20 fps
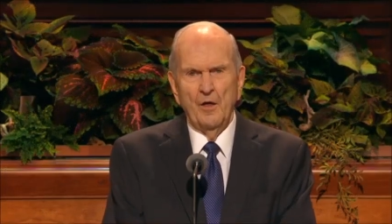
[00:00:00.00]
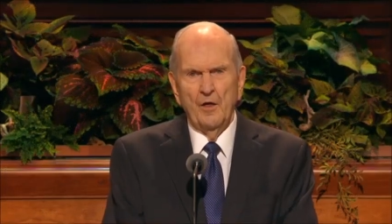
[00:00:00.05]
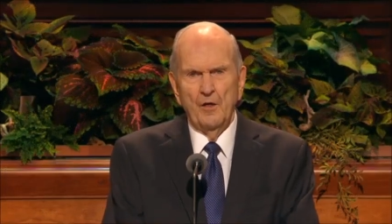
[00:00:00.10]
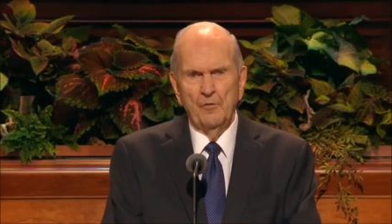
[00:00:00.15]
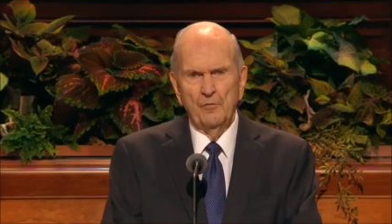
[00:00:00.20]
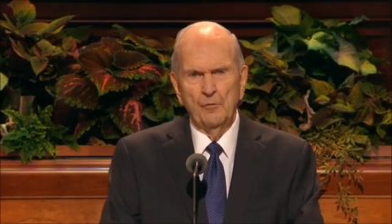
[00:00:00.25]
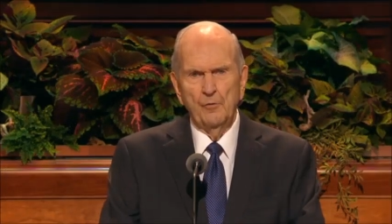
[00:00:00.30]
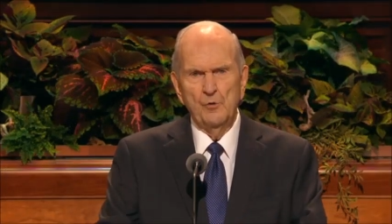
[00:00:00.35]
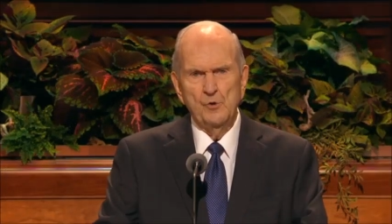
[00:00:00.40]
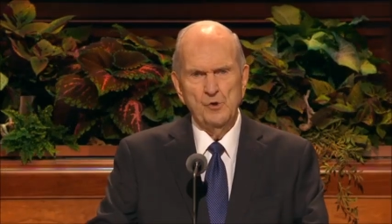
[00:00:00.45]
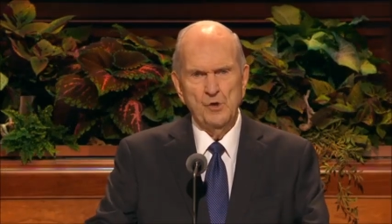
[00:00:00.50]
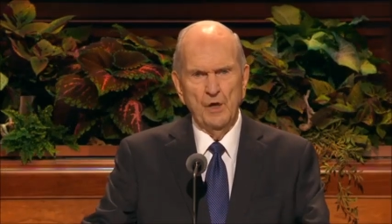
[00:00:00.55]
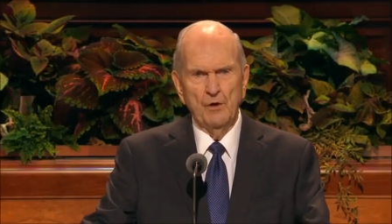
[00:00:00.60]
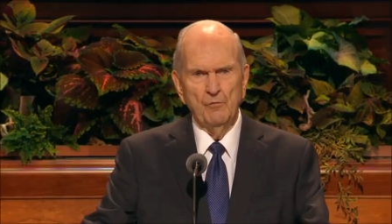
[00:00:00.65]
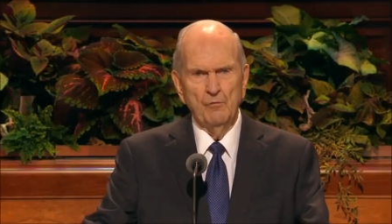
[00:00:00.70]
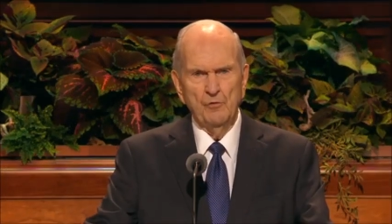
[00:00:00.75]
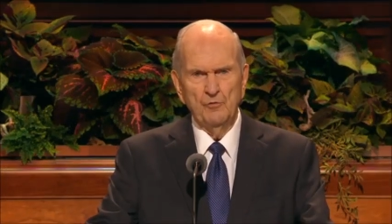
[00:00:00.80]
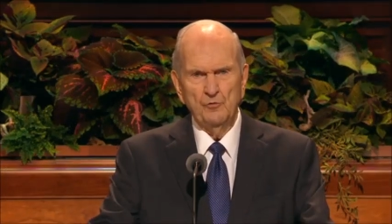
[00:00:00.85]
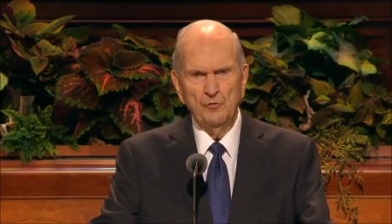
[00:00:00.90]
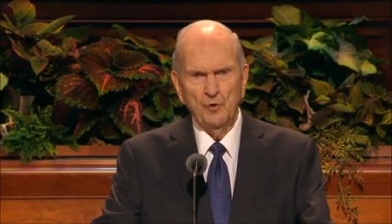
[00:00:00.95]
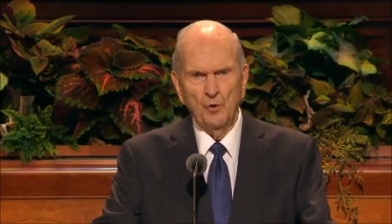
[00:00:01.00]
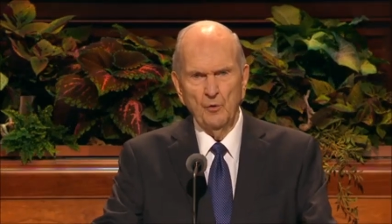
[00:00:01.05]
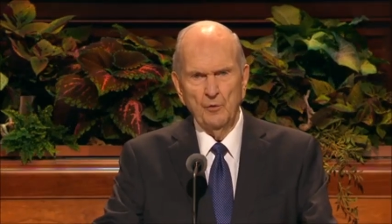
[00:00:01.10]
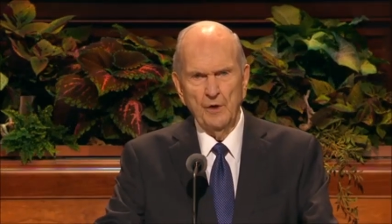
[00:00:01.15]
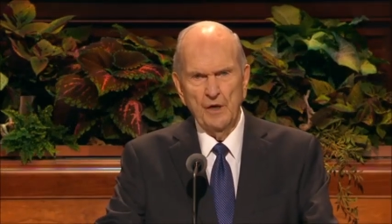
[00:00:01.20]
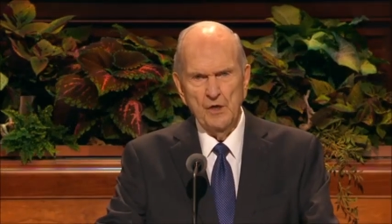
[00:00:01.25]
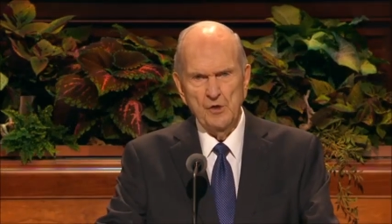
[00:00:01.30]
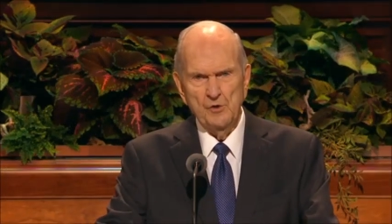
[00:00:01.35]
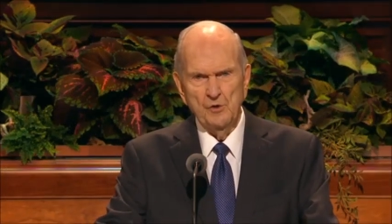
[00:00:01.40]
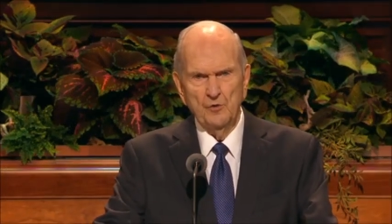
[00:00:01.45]
Through generous
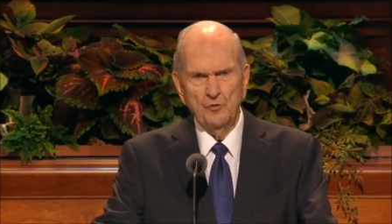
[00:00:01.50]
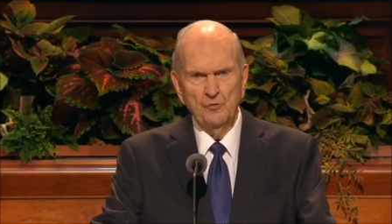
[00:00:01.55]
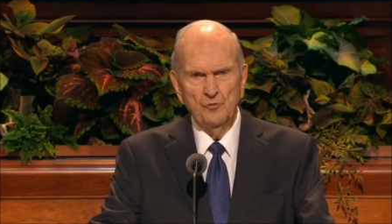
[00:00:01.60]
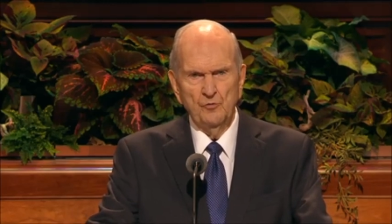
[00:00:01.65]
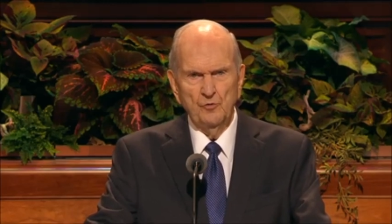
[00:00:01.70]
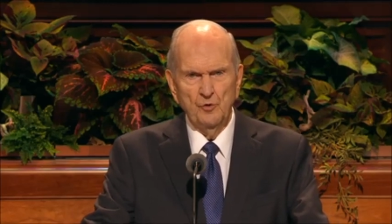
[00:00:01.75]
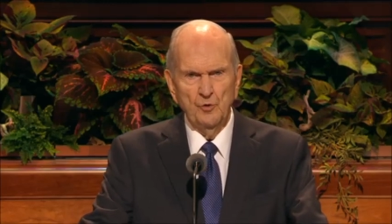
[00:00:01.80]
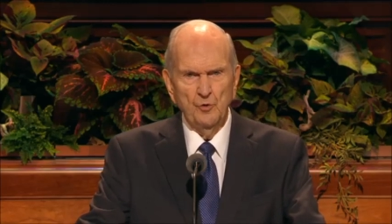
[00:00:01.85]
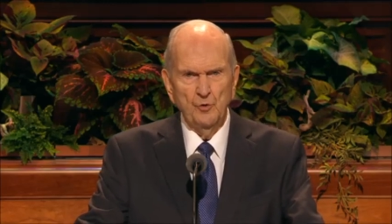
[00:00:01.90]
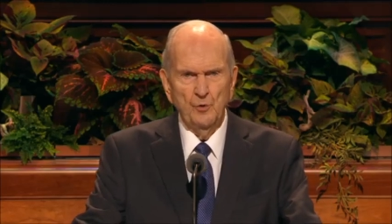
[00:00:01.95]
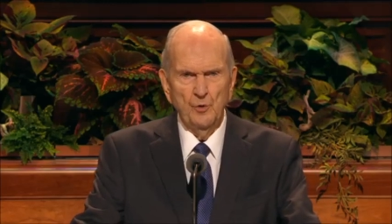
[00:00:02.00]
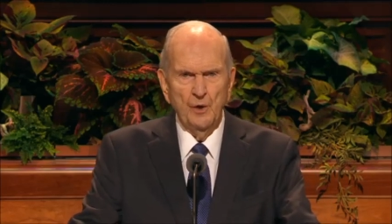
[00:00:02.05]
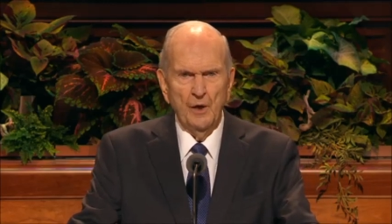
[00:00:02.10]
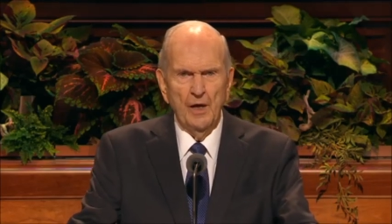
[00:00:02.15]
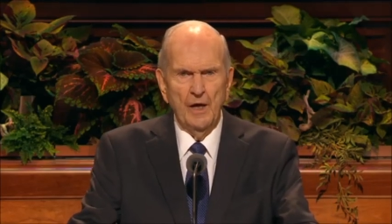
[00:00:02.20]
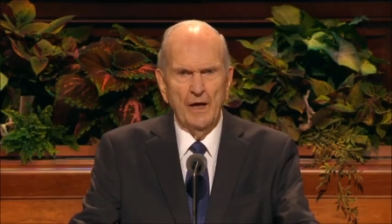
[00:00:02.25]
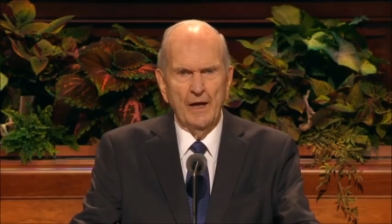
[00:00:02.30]
donations to